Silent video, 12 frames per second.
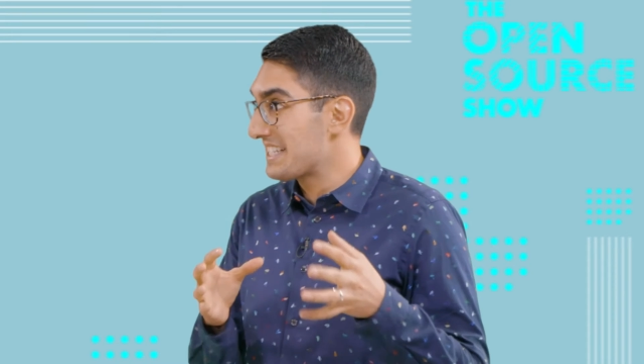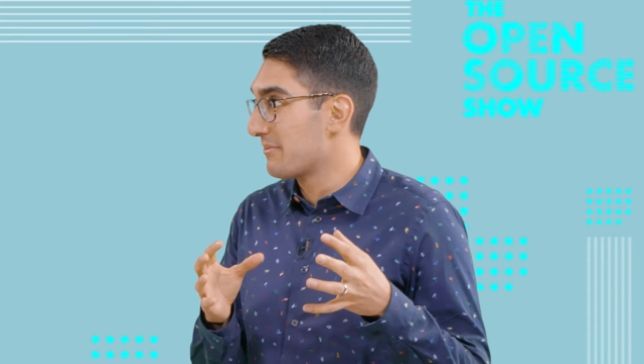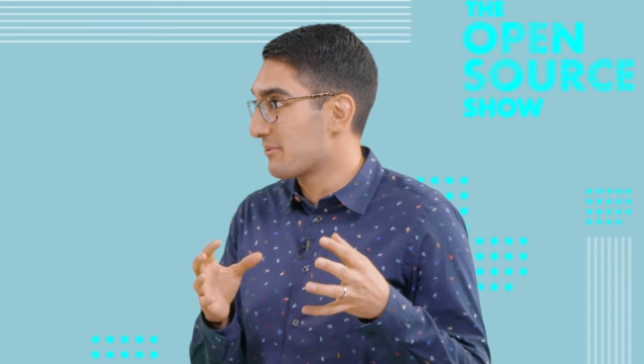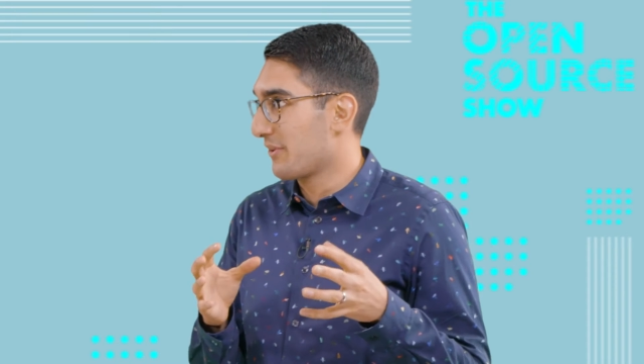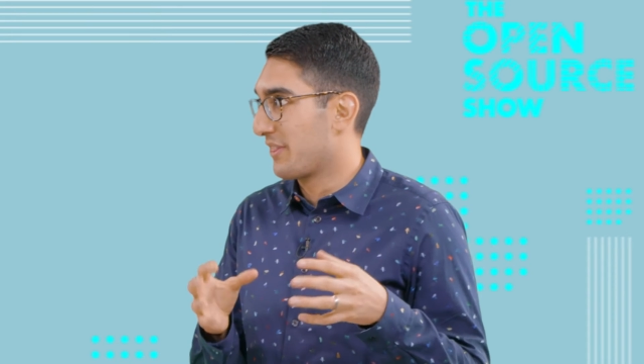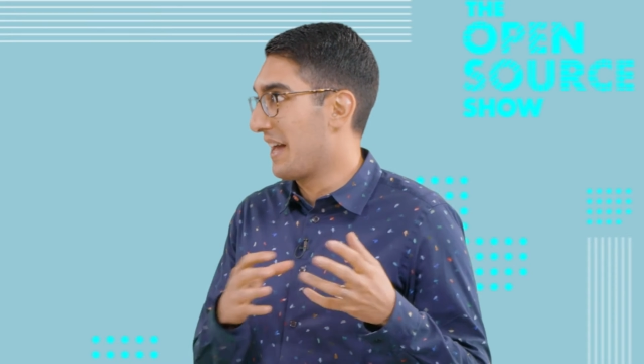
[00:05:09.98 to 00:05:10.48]
same
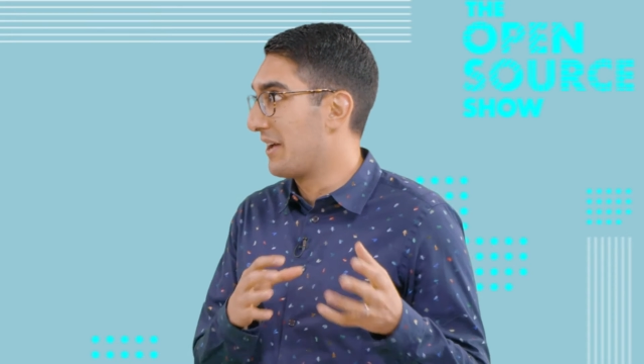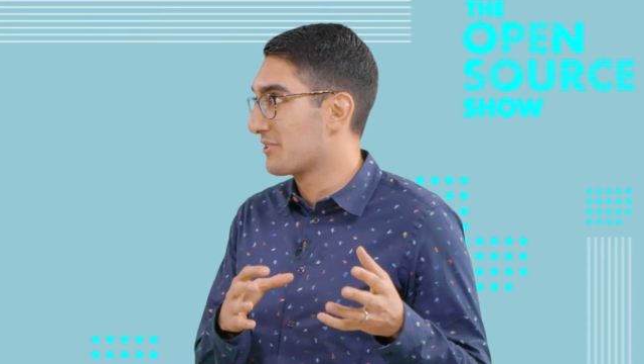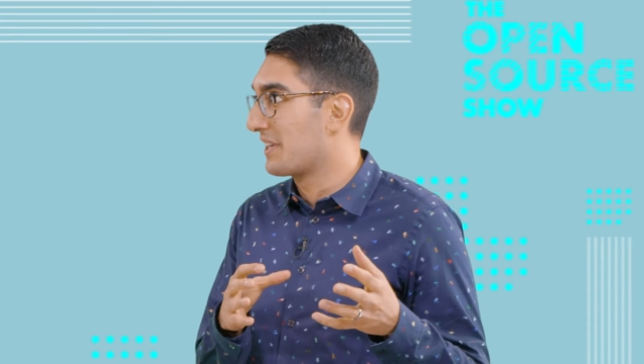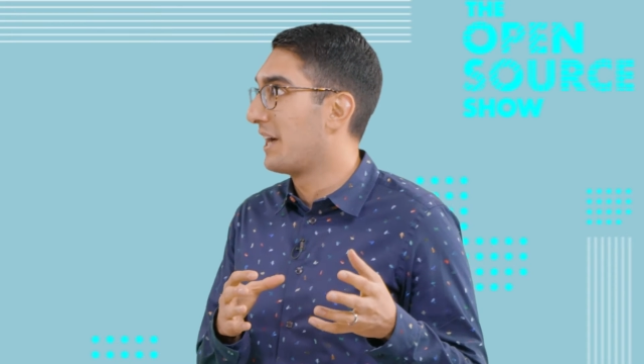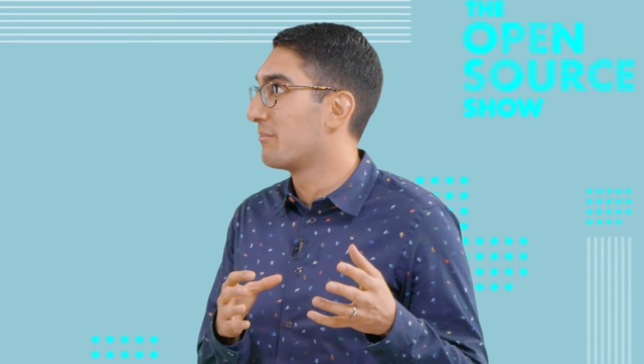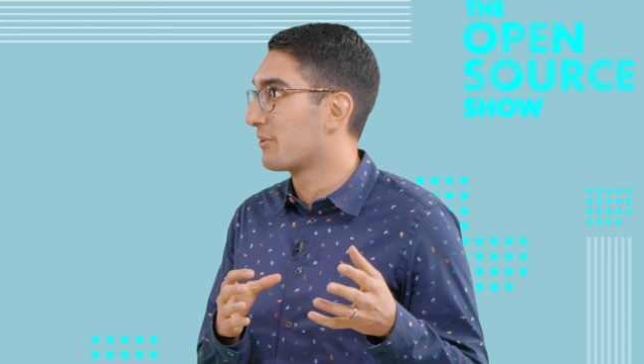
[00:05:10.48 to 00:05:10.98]
sort of
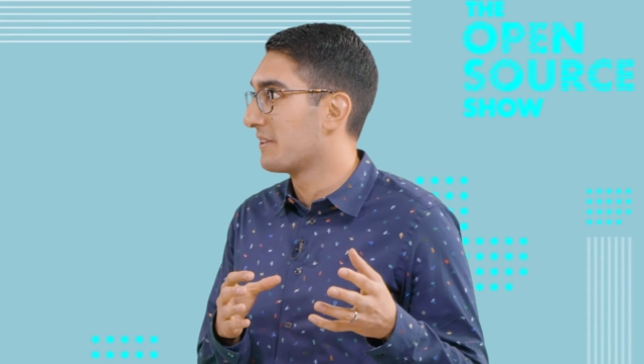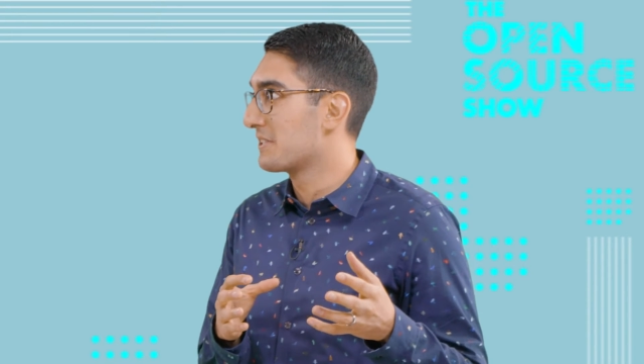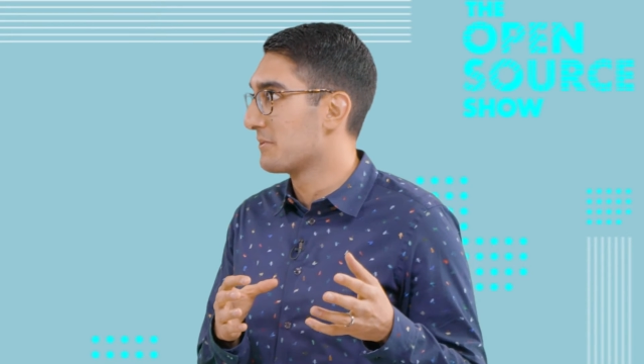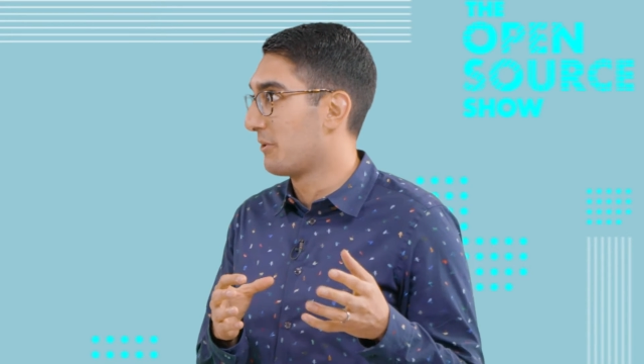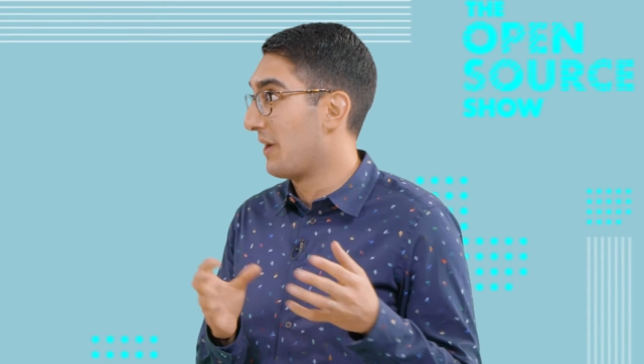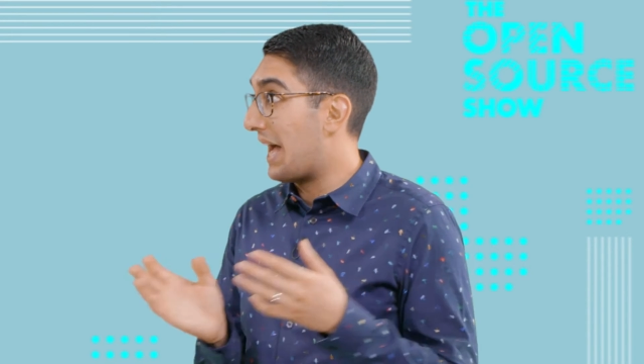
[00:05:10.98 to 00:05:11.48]
thousand eye
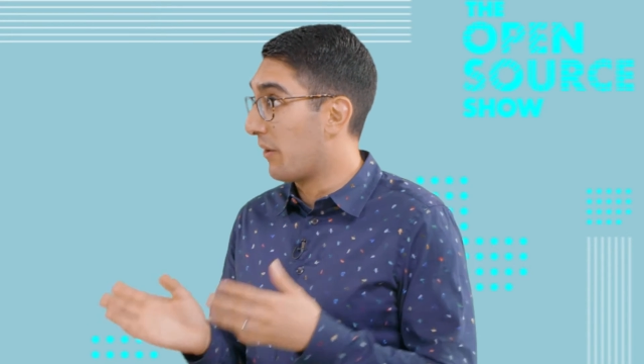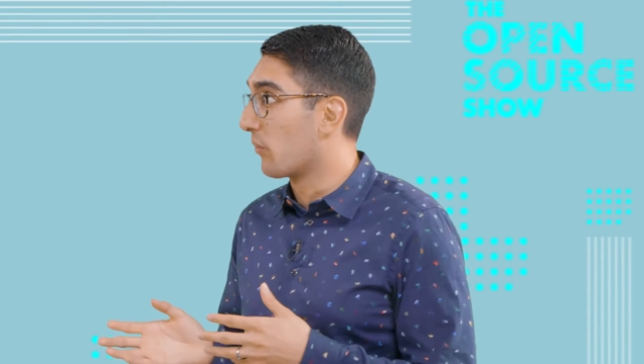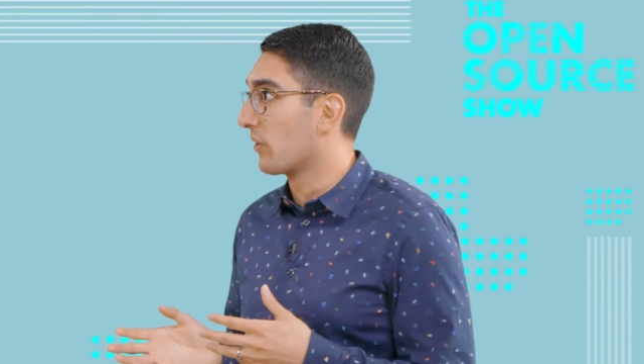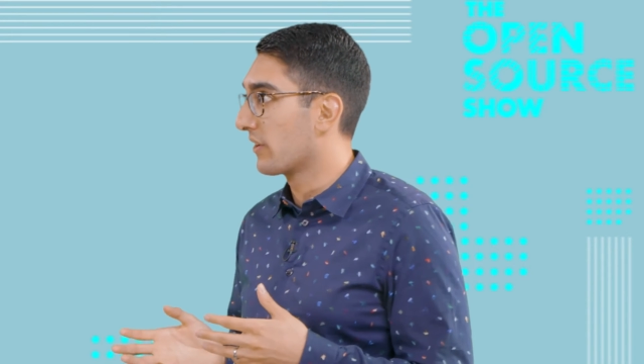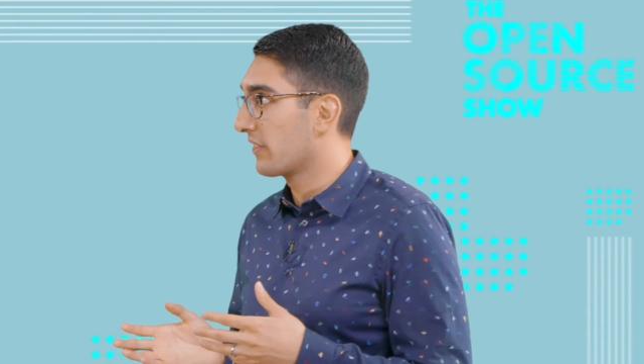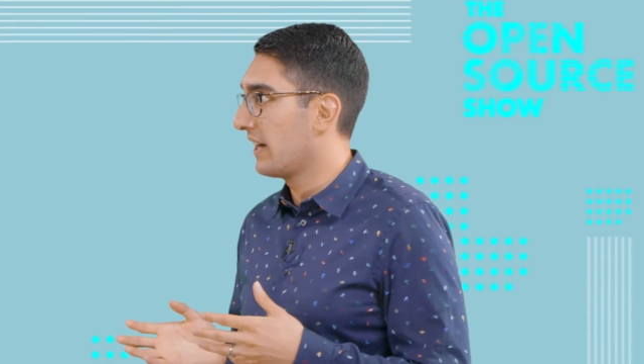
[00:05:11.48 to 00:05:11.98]
principle at
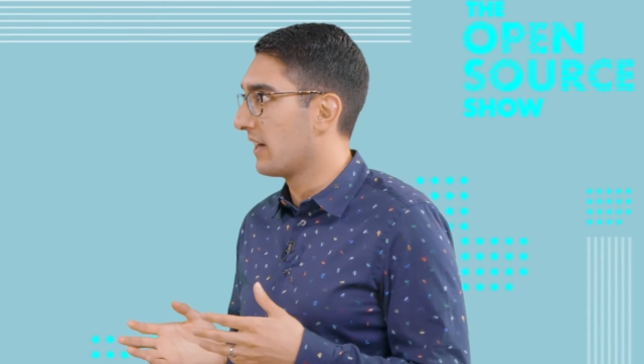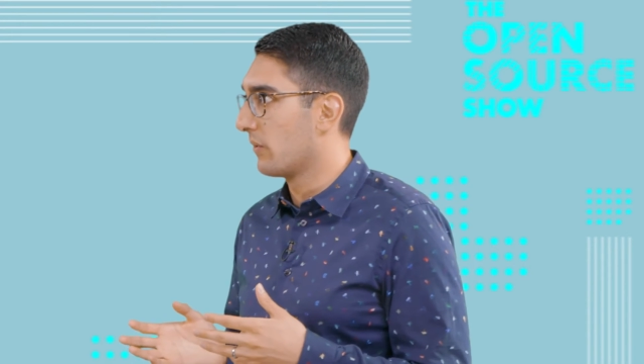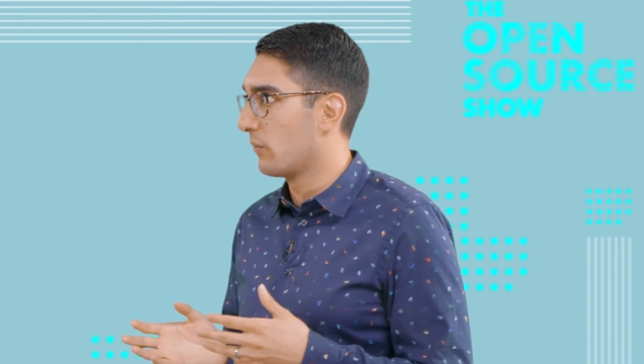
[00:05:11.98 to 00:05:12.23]
work there,